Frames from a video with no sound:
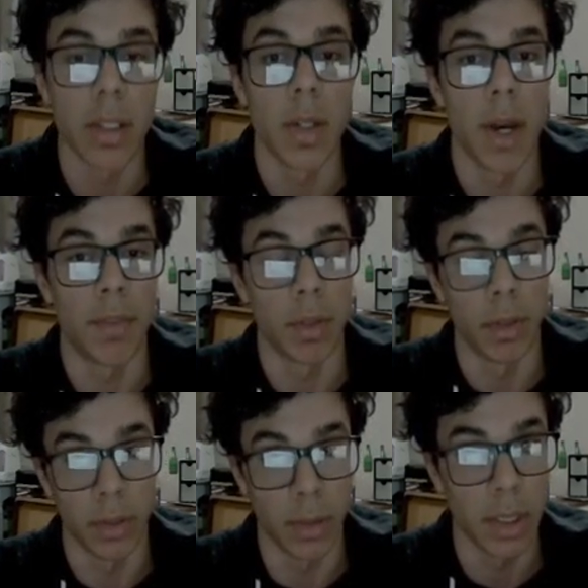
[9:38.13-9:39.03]
You have
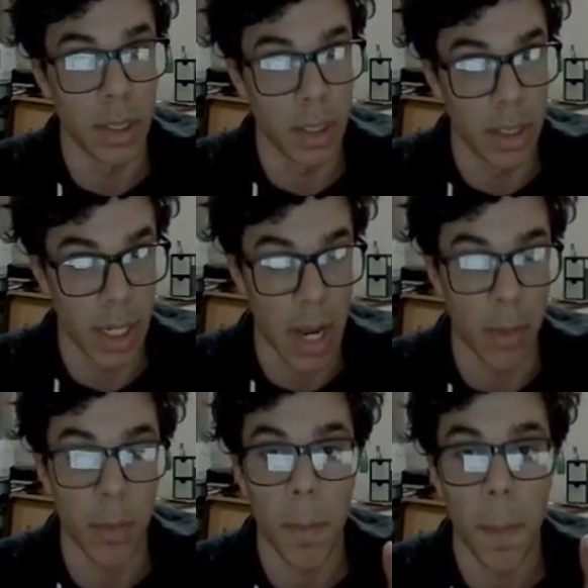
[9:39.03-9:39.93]
to get
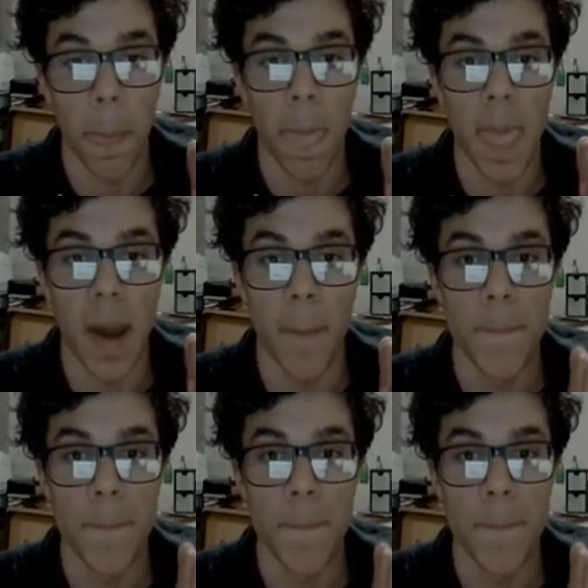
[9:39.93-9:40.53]
out. Now,